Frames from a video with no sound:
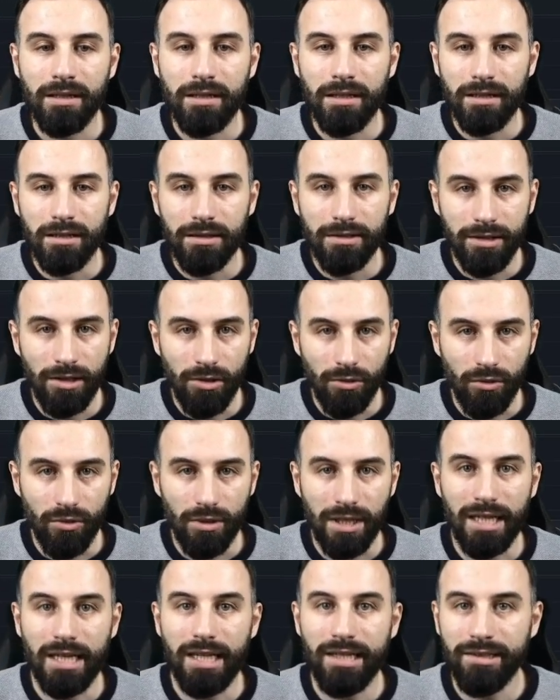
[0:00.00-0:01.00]
So
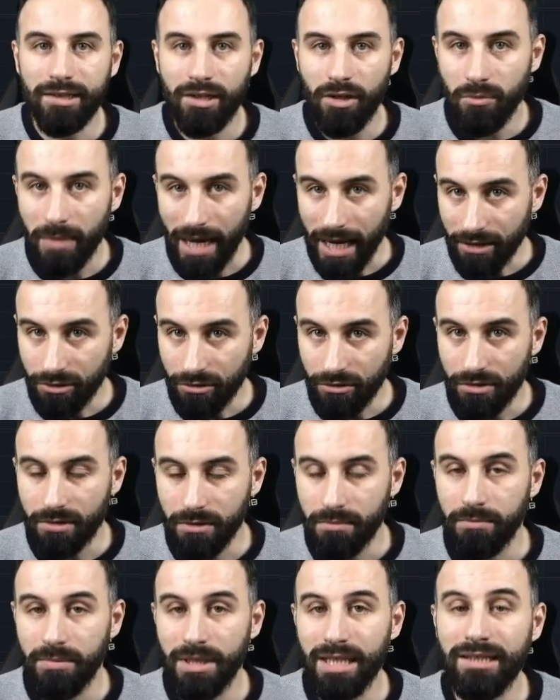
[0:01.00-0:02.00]
let's go back to the
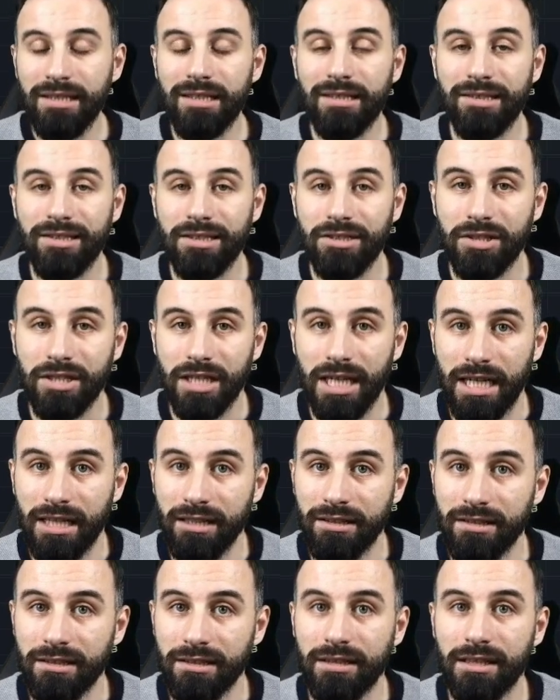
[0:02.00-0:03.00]
BTC
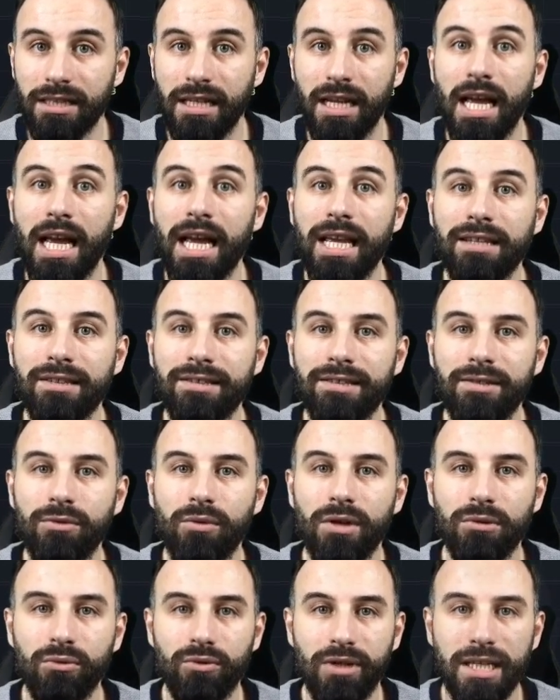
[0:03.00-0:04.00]
chart and see
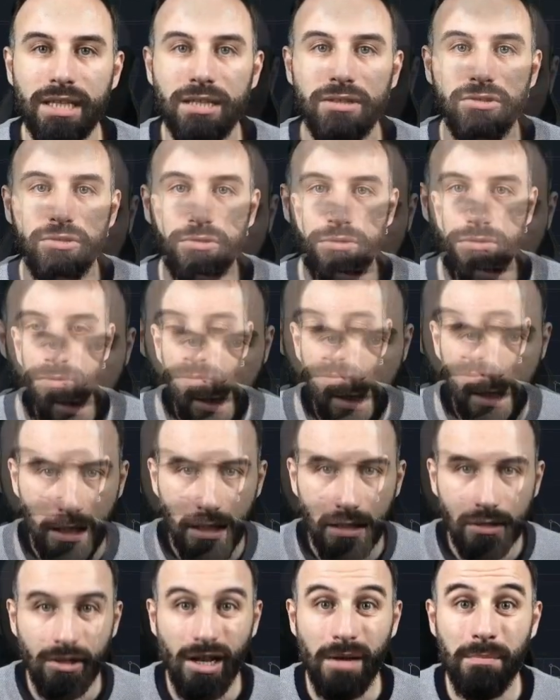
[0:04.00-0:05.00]
what we can do.
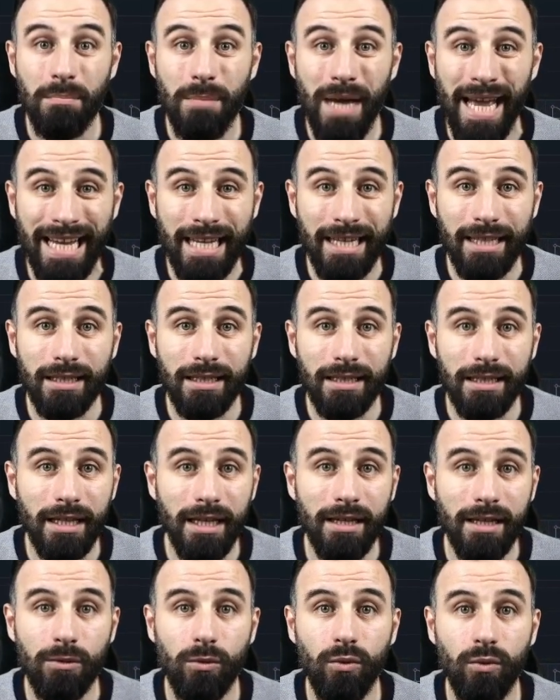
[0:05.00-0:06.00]
So I'm back
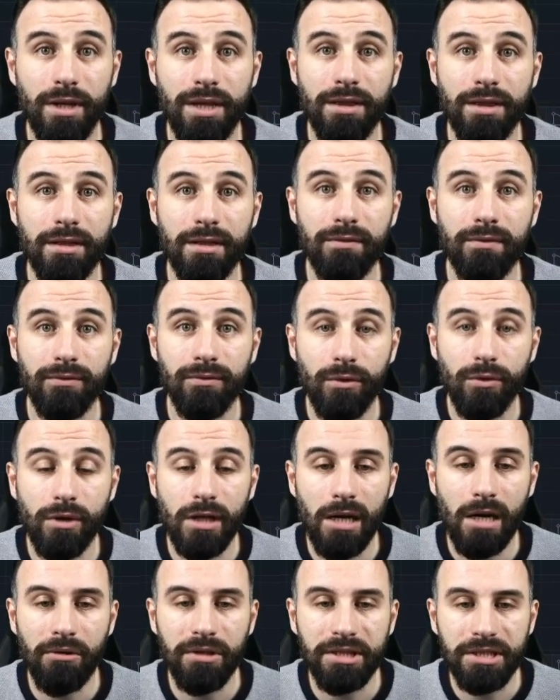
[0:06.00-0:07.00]
again with the
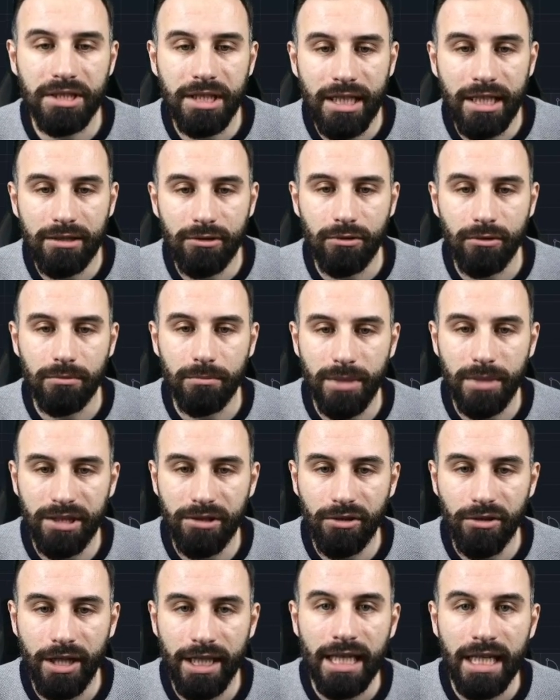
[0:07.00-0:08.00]
4-hour chart on
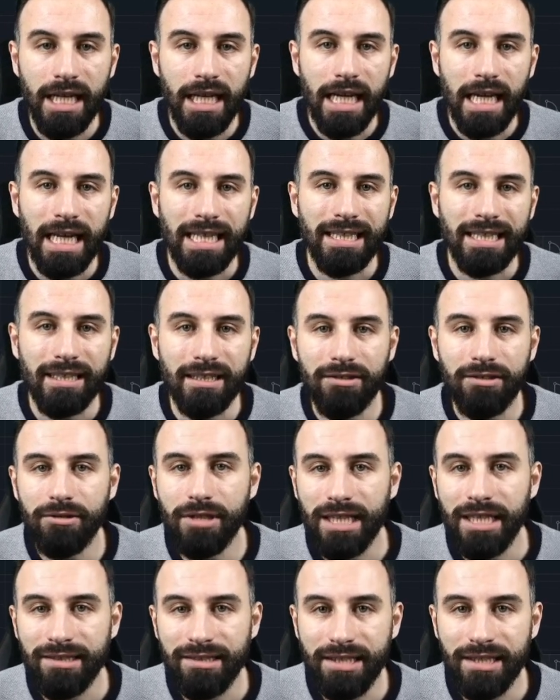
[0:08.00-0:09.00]
Bitcoin, and as you
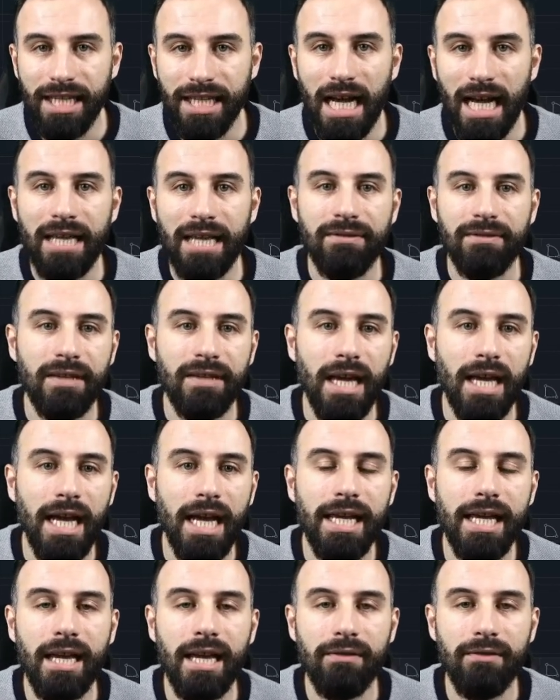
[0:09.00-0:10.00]
can see, I
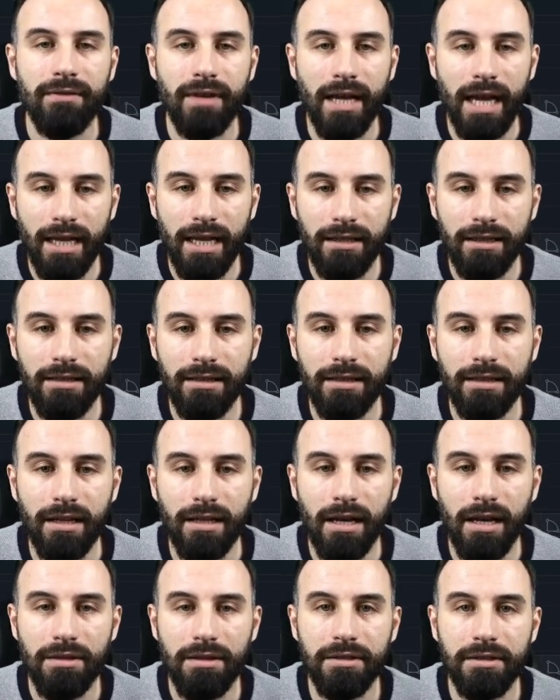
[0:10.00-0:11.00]
have added
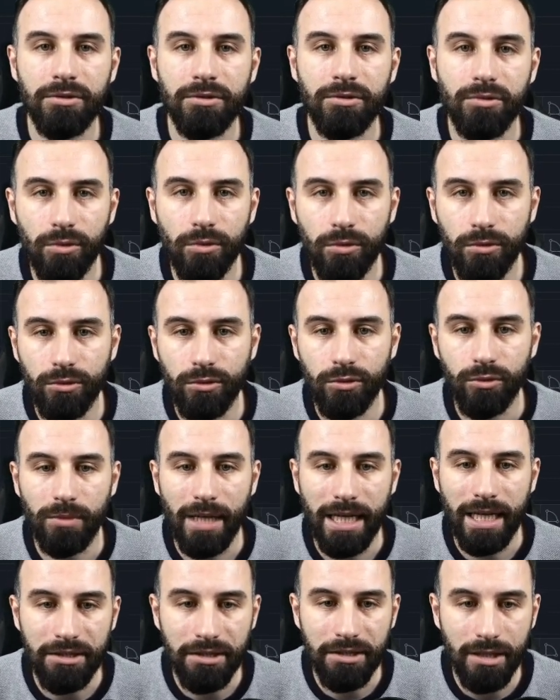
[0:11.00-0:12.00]
another tool to
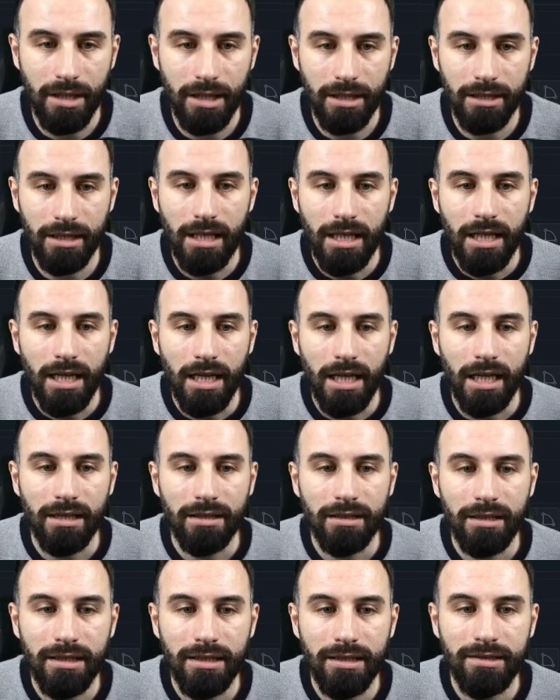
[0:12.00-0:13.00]
my chart,
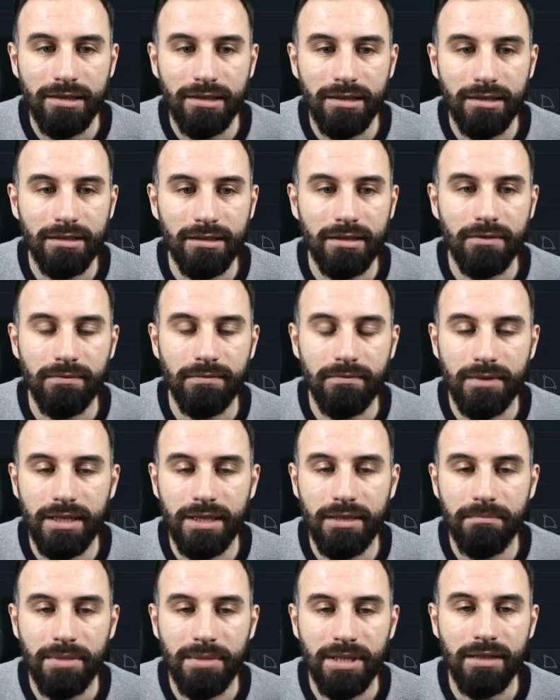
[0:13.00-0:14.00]
and this is the
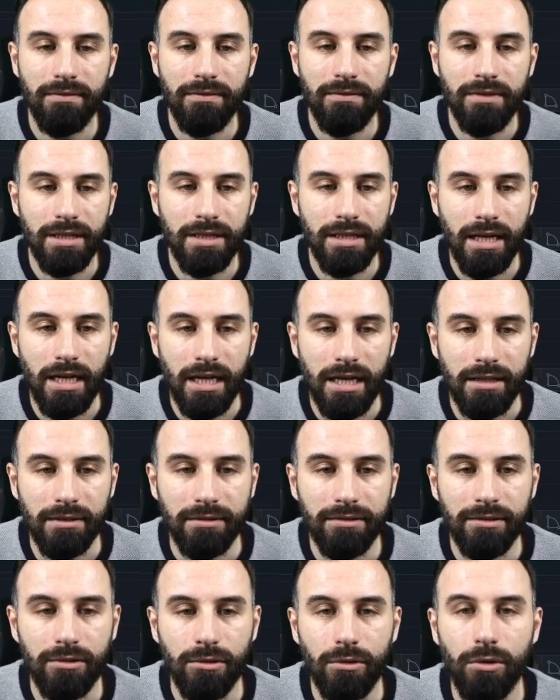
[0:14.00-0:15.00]
VPVR,
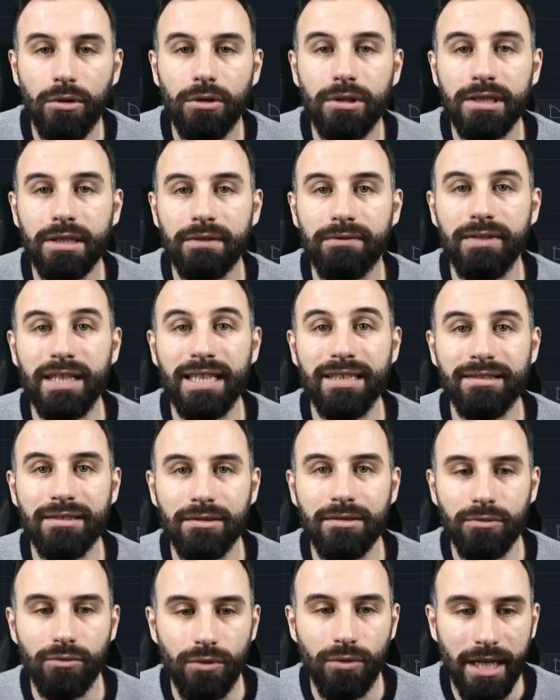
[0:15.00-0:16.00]
or the fixed
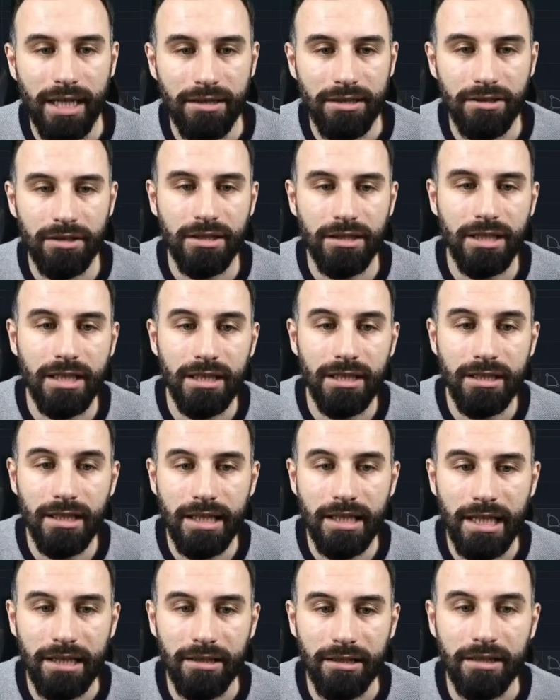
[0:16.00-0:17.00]
range
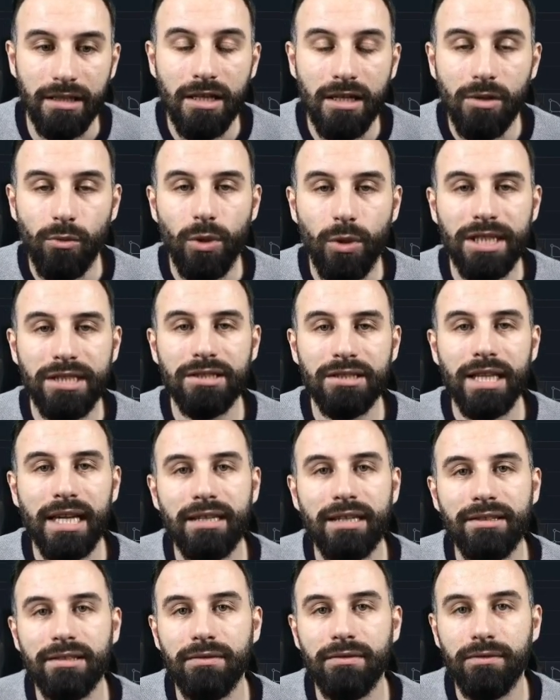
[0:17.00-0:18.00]
indicator, which
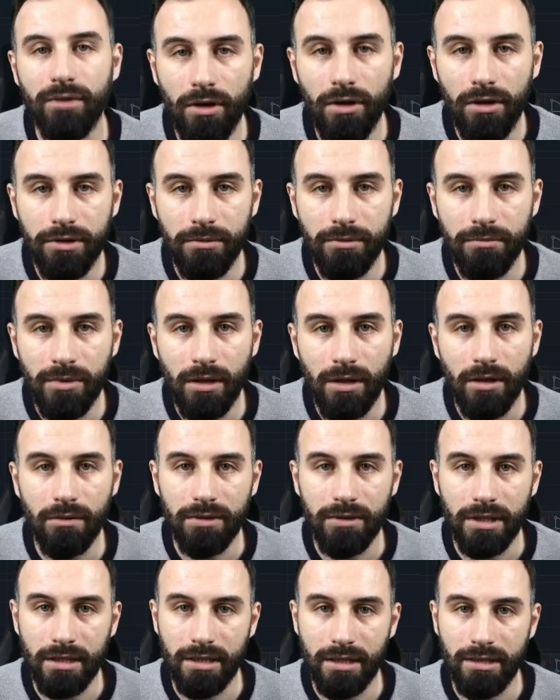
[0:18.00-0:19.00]
takes the volume of
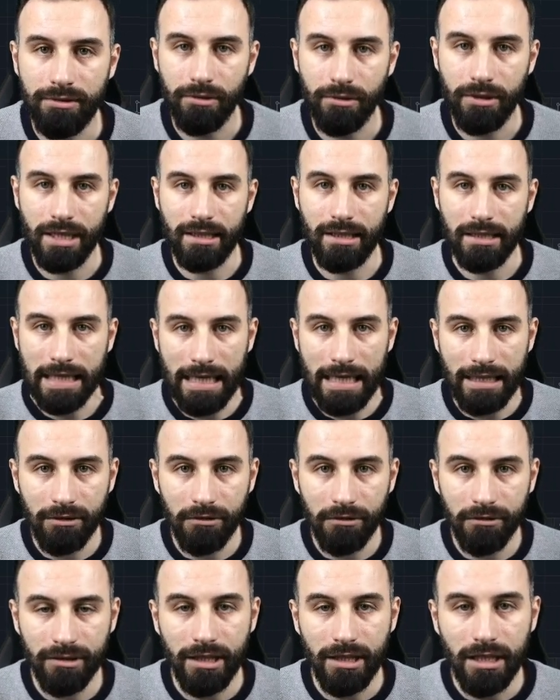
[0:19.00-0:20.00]
the historical
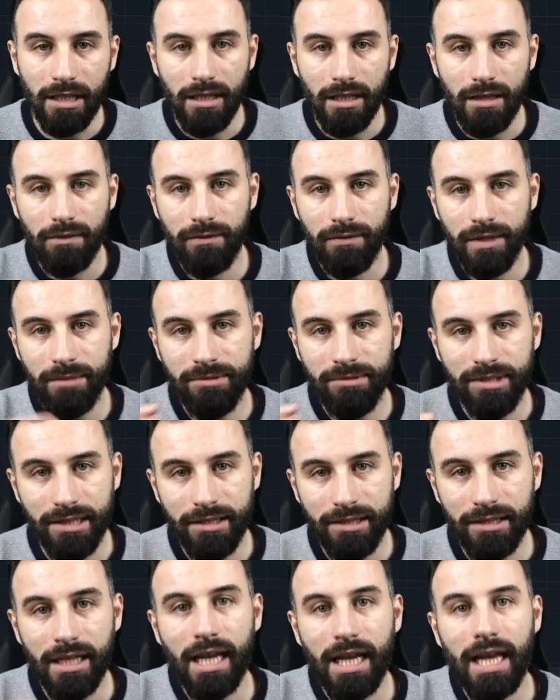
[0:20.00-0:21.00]
candles, flips
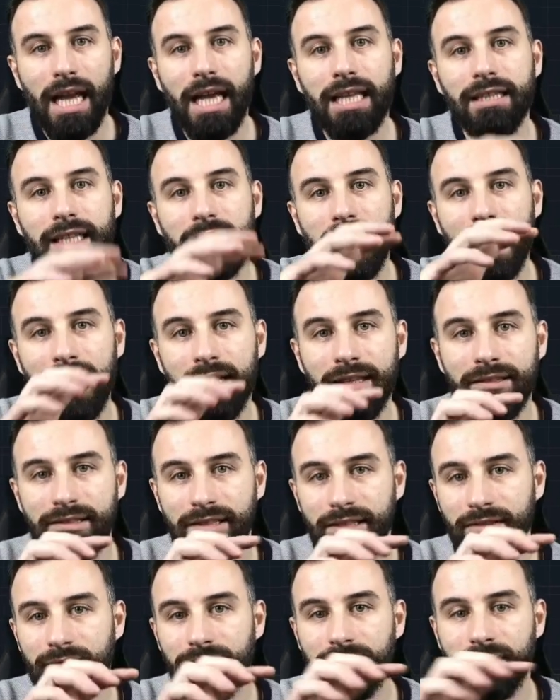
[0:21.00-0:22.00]
it, and adds
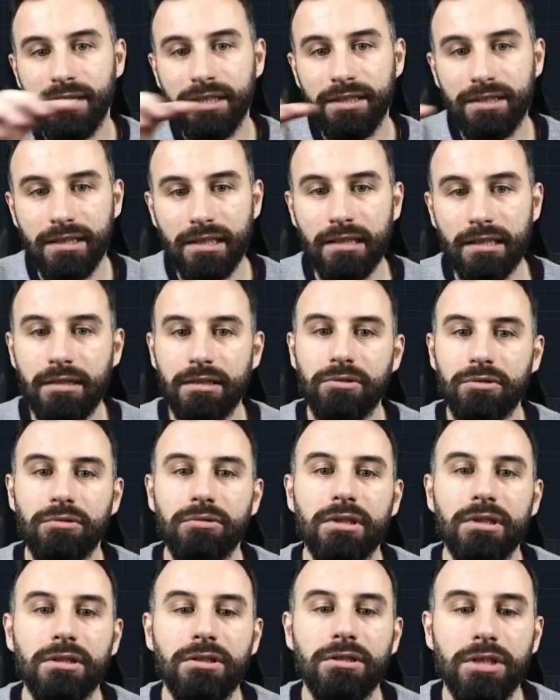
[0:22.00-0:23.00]
it vertically to
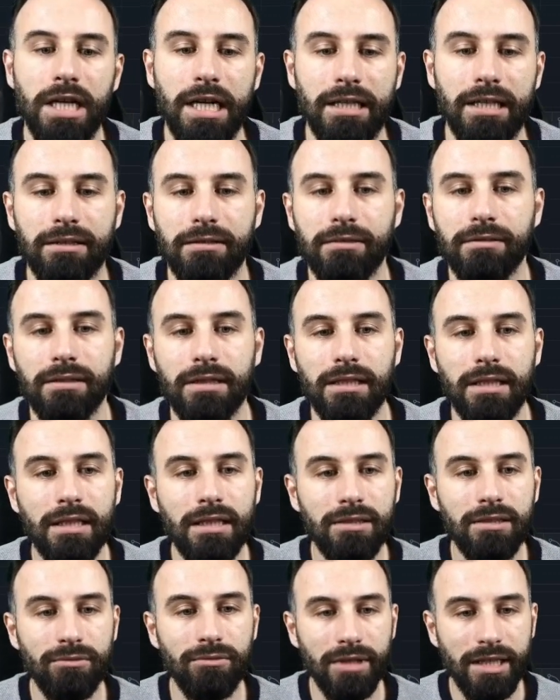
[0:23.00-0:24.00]
the chart,
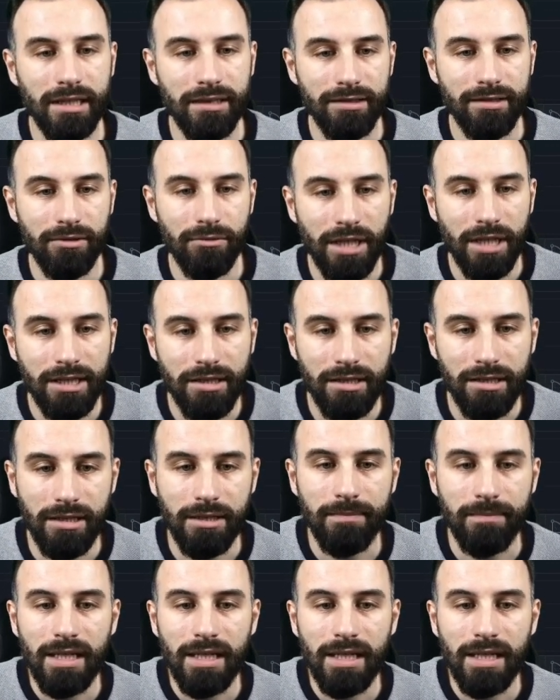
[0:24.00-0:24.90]
as we can see right here.